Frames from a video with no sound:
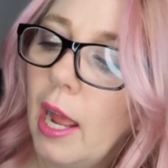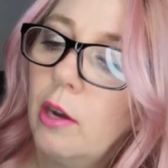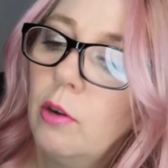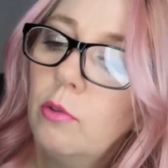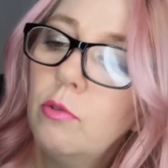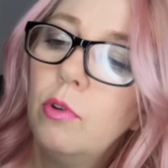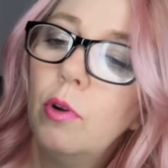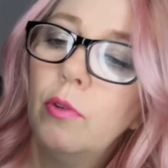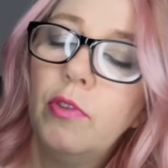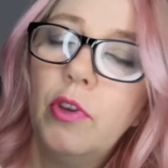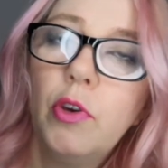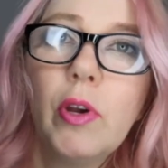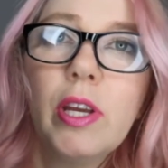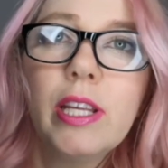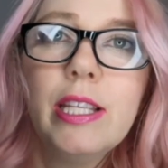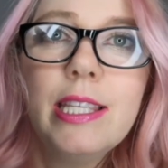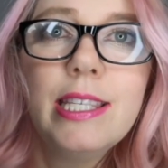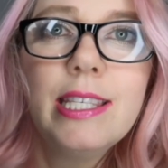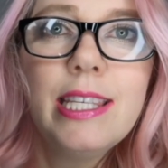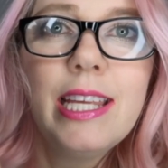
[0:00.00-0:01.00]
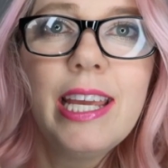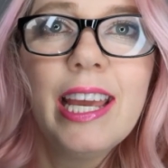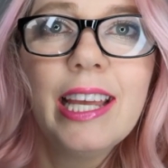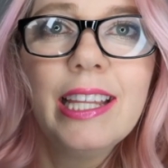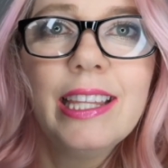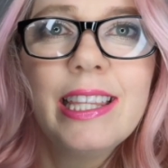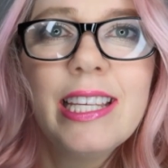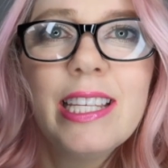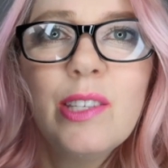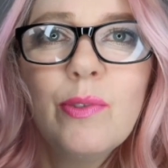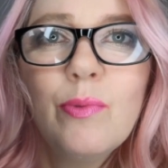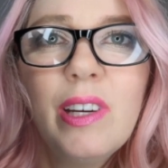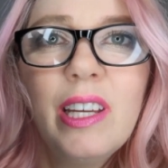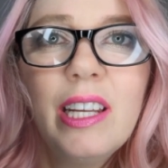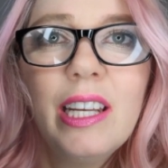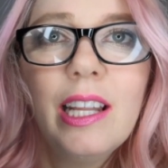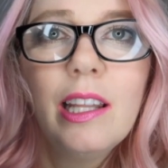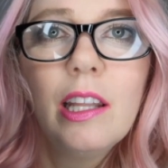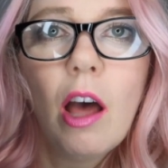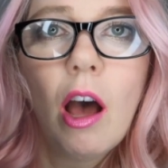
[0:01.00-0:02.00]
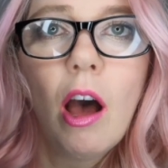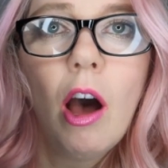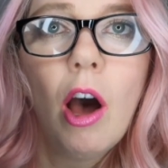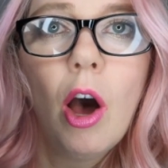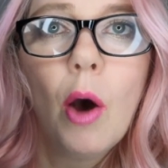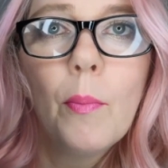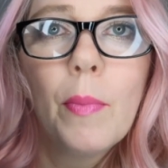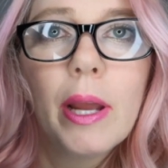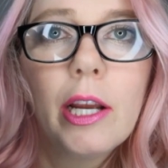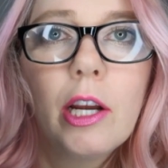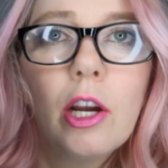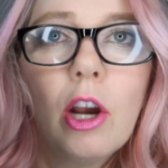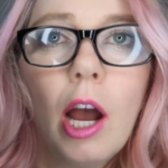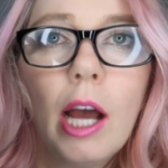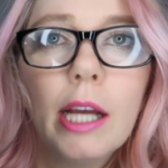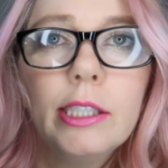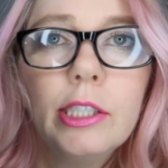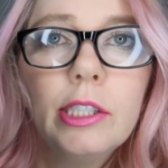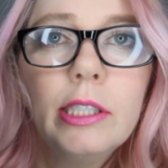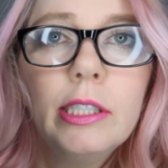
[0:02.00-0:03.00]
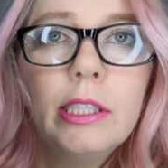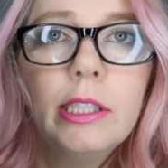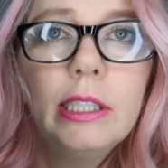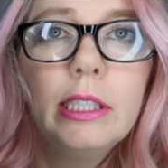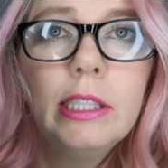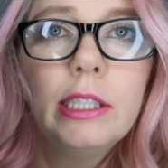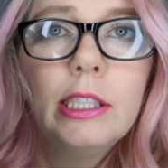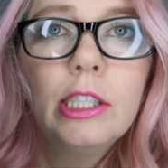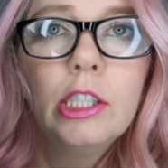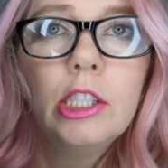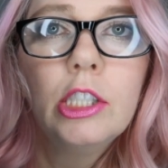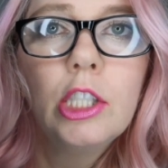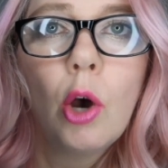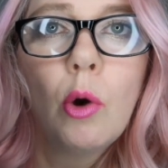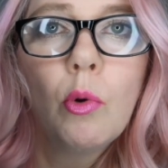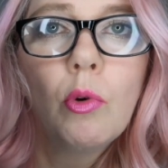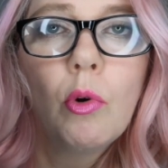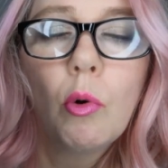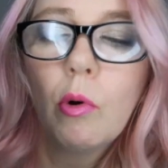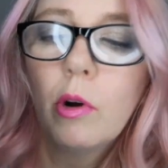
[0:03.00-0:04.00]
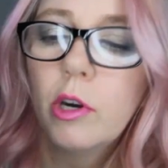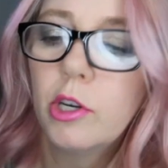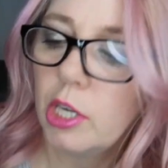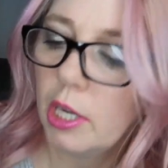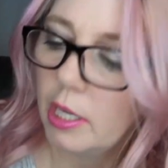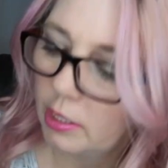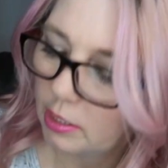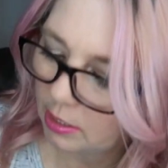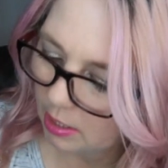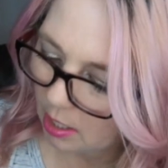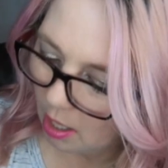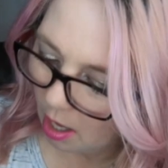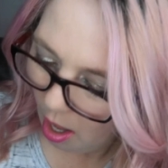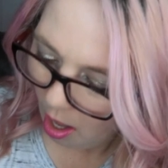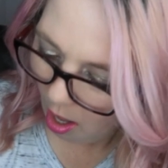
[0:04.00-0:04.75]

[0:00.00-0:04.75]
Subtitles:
I don't know if you can see it. This would, oh my gosh, this is so gorgeous.